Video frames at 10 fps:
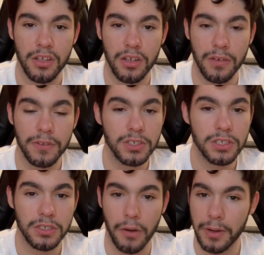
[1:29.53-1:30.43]
If you
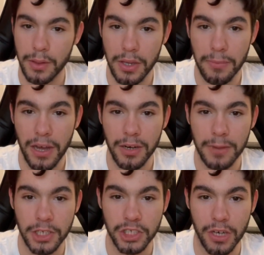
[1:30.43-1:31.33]
just know anything about him
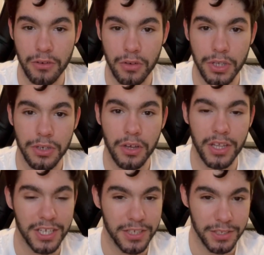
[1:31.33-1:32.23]
in general, you know
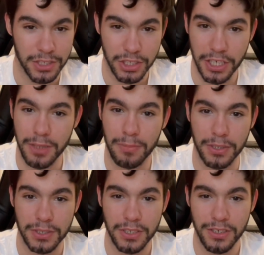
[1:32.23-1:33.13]
that he's a shitty
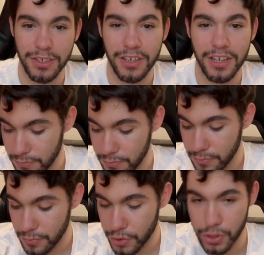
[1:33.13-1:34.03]
person.
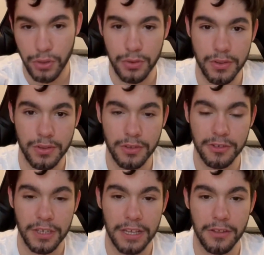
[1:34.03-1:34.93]
So this
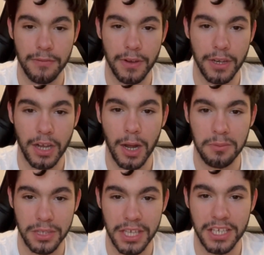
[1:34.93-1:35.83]
creates a very
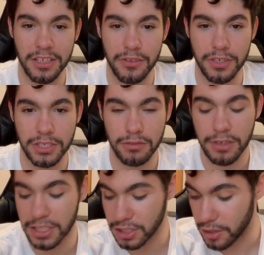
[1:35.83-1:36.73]
complicated
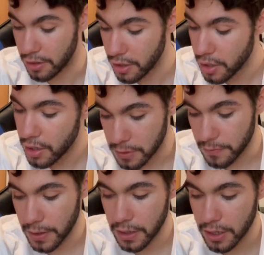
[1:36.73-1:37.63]
situation. He's a
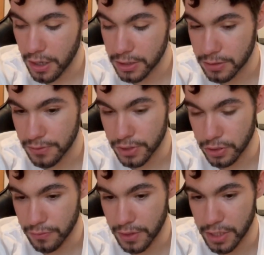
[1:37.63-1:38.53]
very
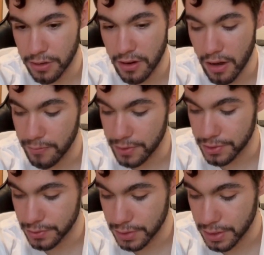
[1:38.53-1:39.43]
controversial figure,
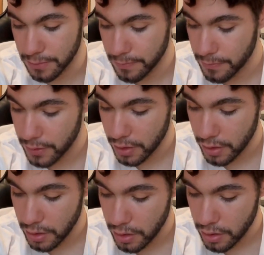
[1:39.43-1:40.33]
obviously.
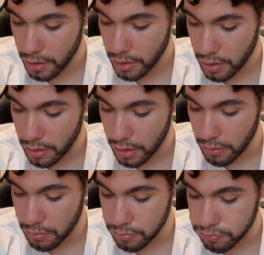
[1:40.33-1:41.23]

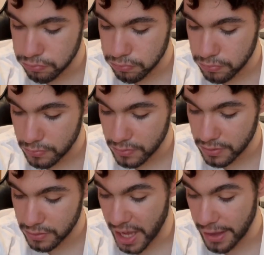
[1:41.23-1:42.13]
Oh,
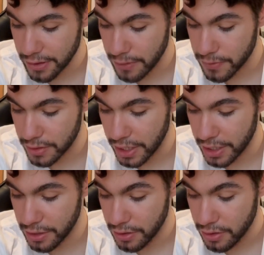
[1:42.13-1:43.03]
yeah. As I've
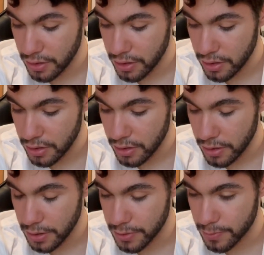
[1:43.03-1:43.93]
said,
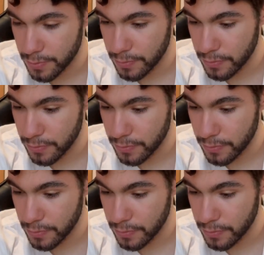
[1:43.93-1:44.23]
he's